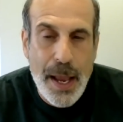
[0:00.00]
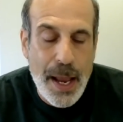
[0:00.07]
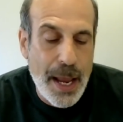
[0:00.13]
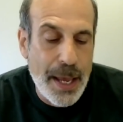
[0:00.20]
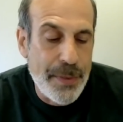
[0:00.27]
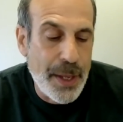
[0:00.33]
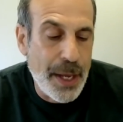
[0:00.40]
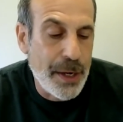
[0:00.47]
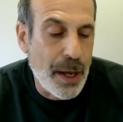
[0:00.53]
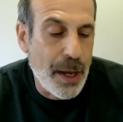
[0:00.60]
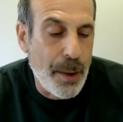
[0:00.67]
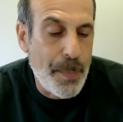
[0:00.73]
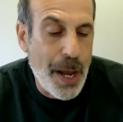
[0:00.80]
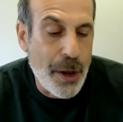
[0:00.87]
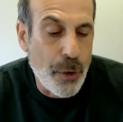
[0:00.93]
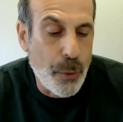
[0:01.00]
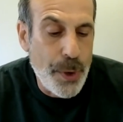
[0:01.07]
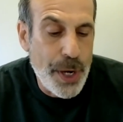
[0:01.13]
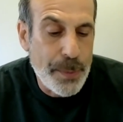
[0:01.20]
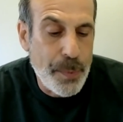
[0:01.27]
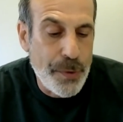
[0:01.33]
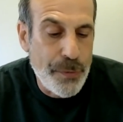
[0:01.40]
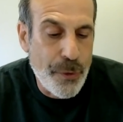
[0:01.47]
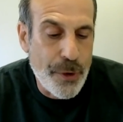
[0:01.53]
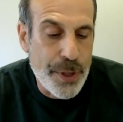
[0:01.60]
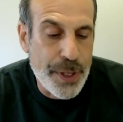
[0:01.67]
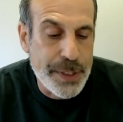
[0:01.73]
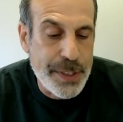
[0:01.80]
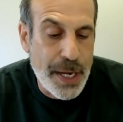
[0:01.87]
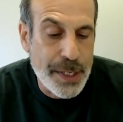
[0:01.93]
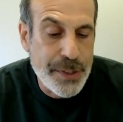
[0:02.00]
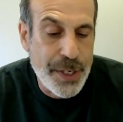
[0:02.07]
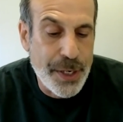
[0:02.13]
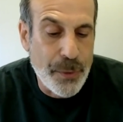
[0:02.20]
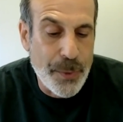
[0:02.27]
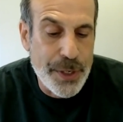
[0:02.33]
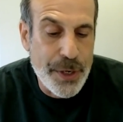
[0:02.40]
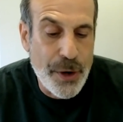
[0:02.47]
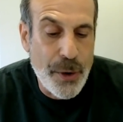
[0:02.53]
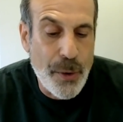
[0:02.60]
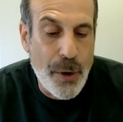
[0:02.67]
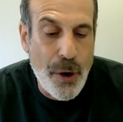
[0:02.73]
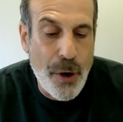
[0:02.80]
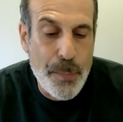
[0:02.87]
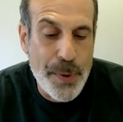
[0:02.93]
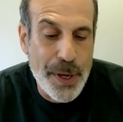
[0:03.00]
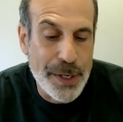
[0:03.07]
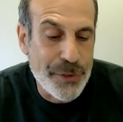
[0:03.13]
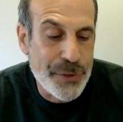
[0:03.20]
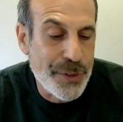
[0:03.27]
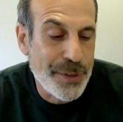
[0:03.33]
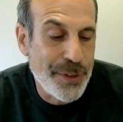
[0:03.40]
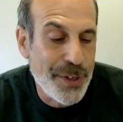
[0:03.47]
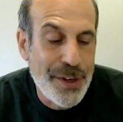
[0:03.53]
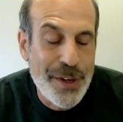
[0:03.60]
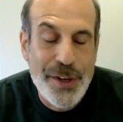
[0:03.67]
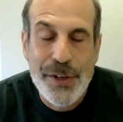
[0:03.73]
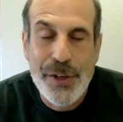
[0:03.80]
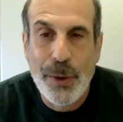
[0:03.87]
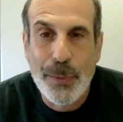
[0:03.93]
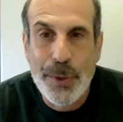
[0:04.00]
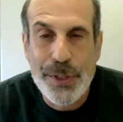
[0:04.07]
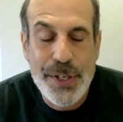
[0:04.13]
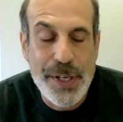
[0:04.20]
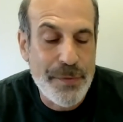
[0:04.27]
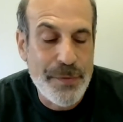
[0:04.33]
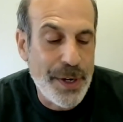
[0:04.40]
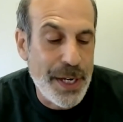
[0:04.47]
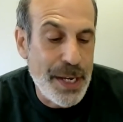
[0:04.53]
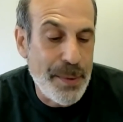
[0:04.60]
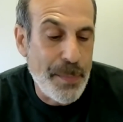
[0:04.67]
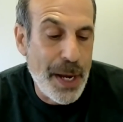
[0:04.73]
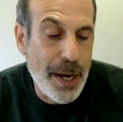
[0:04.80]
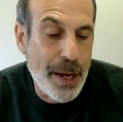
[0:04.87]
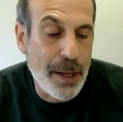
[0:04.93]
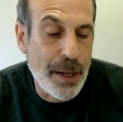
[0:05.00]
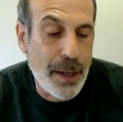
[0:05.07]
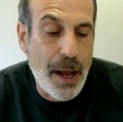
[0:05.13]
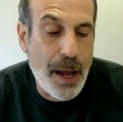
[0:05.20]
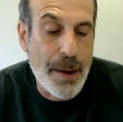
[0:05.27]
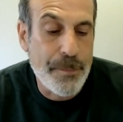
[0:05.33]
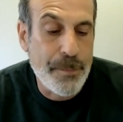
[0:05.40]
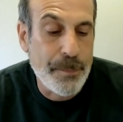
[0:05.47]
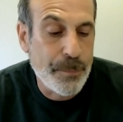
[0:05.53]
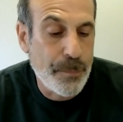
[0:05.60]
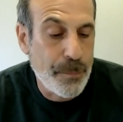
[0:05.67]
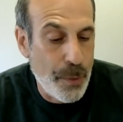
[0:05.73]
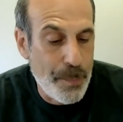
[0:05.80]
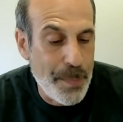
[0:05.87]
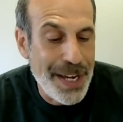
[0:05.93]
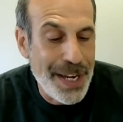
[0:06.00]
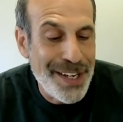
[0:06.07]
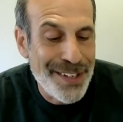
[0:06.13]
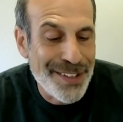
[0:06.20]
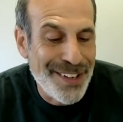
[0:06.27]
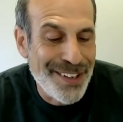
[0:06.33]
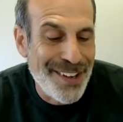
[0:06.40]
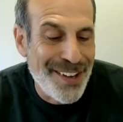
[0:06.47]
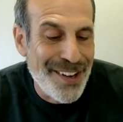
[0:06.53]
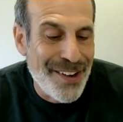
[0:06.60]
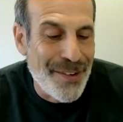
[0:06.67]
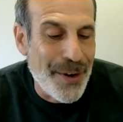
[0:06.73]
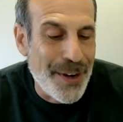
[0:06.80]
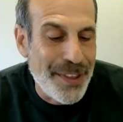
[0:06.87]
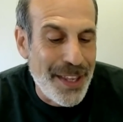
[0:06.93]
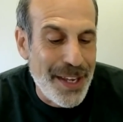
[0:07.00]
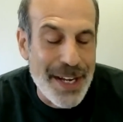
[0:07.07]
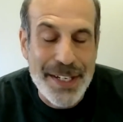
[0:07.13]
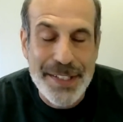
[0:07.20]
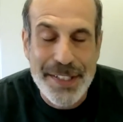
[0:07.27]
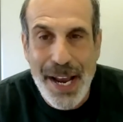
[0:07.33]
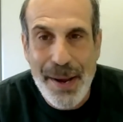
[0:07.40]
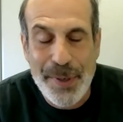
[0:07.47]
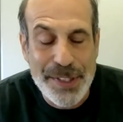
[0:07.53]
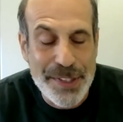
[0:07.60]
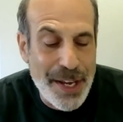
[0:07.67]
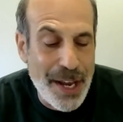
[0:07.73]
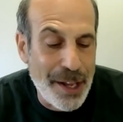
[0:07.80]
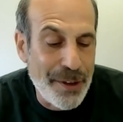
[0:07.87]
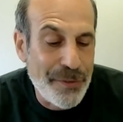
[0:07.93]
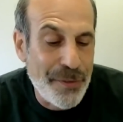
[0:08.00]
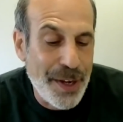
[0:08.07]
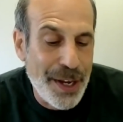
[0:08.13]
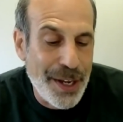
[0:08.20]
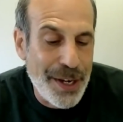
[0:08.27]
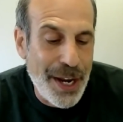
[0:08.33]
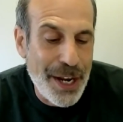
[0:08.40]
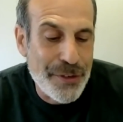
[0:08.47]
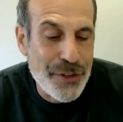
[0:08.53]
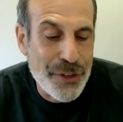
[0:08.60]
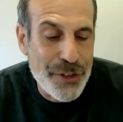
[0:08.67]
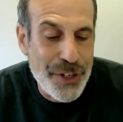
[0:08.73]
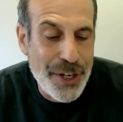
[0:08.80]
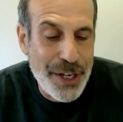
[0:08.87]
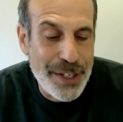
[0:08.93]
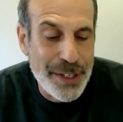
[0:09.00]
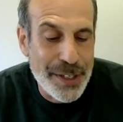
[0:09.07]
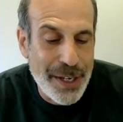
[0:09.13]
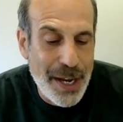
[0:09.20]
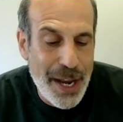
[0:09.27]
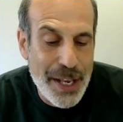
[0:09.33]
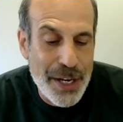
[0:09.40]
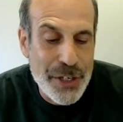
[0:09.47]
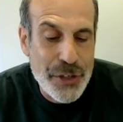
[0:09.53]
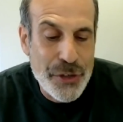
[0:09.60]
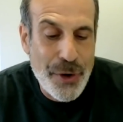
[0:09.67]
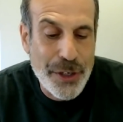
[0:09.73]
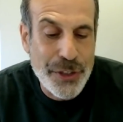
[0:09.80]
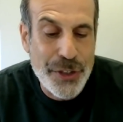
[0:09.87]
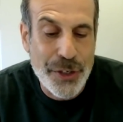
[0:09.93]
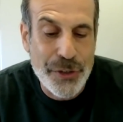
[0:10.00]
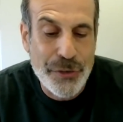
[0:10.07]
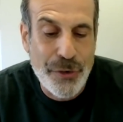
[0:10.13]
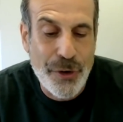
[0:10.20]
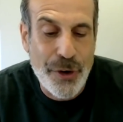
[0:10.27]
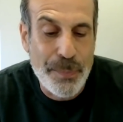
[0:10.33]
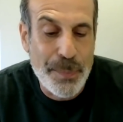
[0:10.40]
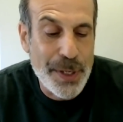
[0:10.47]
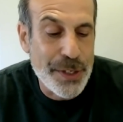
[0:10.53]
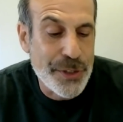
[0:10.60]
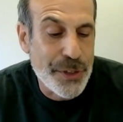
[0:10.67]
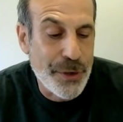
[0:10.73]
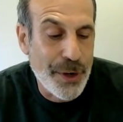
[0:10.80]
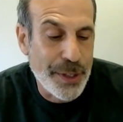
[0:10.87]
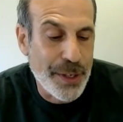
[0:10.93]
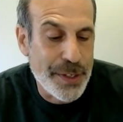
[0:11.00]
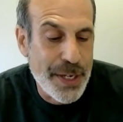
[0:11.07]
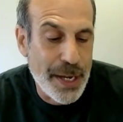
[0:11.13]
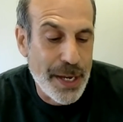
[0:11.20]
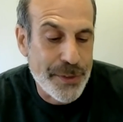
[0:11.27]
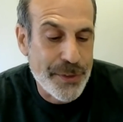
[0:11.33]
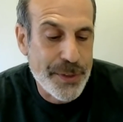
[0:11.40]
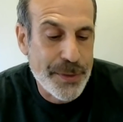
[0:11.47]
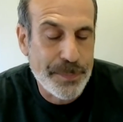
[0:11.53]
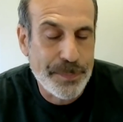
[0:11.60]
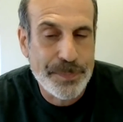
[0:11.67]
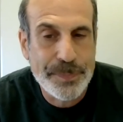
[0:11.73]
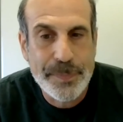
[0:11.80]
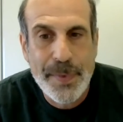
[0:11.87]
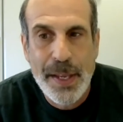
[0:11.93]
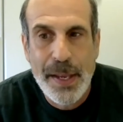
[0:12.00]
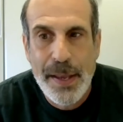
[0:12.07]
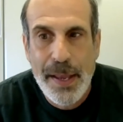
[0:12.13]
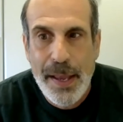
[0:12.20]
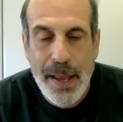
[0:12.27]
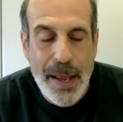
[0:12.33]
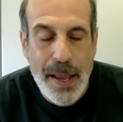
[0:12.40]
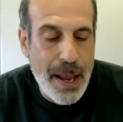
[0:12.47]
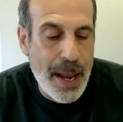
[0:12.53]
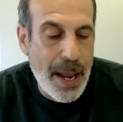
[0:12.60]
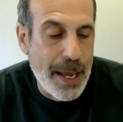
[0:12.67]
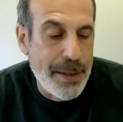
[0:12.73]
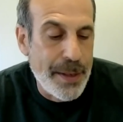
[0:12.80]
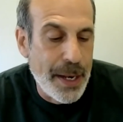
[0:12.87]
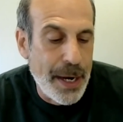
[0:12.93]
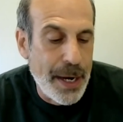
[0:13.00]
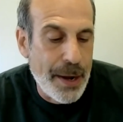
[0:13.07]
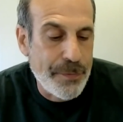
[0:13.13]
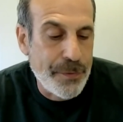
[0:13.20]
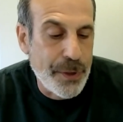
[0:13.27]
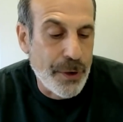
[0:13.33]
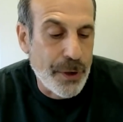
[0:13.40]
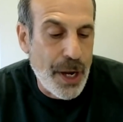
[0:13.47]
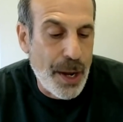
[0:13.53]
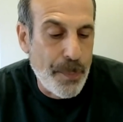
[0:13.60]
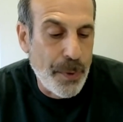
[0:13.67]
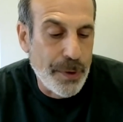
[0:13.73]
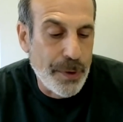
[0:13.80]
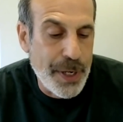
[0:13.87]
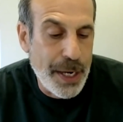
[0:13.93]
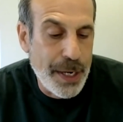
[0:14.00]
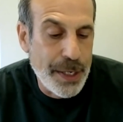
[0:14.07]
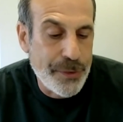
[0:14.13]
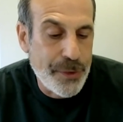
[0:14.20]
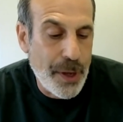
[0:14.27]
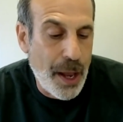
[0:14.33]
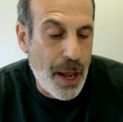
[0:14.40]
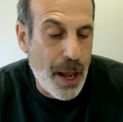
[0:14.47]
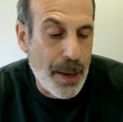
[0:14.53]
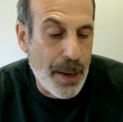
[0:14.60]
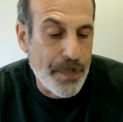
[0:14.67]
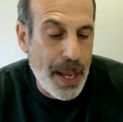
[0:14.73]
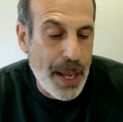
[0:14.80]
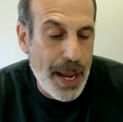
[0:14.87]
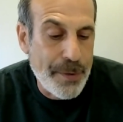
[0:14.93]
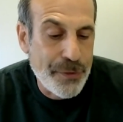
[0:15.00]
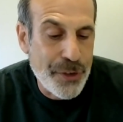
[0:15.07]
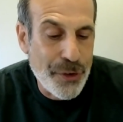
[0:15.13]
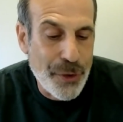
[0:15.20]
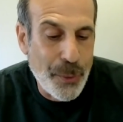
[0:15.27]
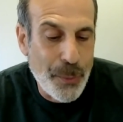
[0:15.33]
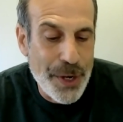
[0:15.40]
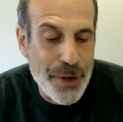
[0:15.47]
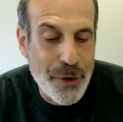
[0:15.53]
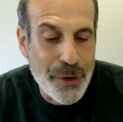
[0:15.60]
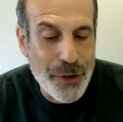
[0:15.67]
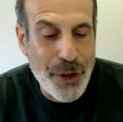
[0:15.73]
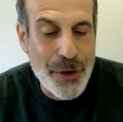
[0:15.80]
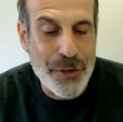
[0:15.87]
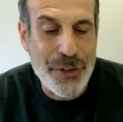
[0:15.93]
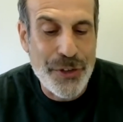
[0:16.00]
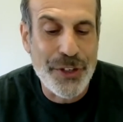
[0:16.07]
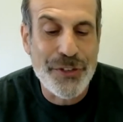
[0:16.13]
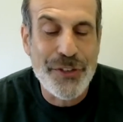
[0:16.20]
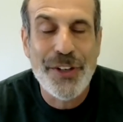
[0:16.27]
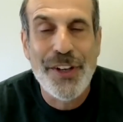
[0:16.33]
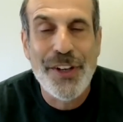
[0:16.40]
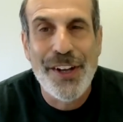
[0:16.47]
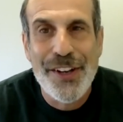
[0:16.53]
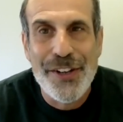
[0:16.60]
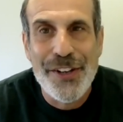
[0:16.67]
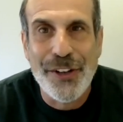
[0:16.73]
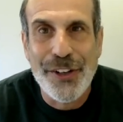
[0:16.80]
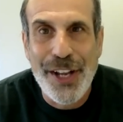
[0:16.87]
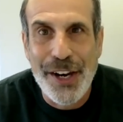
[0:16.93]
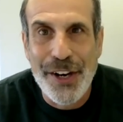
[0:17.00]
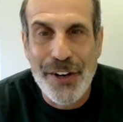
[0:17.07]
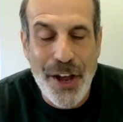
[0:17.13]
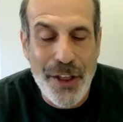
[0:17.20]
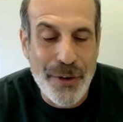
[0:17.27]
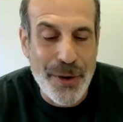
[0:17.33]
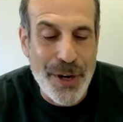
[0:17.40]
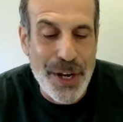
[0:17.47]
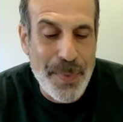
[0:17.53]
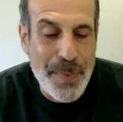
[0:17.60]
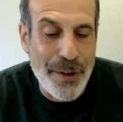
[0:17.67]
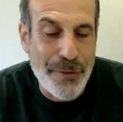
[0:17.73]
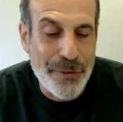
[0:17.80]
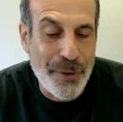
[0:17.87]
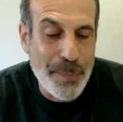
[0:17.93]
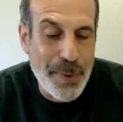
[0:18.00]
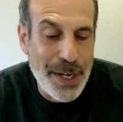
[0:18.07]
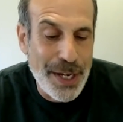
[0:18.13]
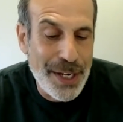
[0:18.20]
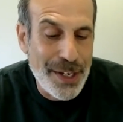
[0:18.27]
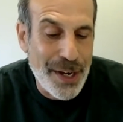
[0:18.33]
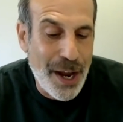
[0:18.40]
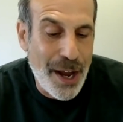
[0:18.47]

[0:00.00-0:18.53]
And then about a week before the testing window opens, you'll receive an email from me with the exam itself, an answer sheet, and instructions for administering the test. And then after a couple of days, after the window closes, you'll get another email from me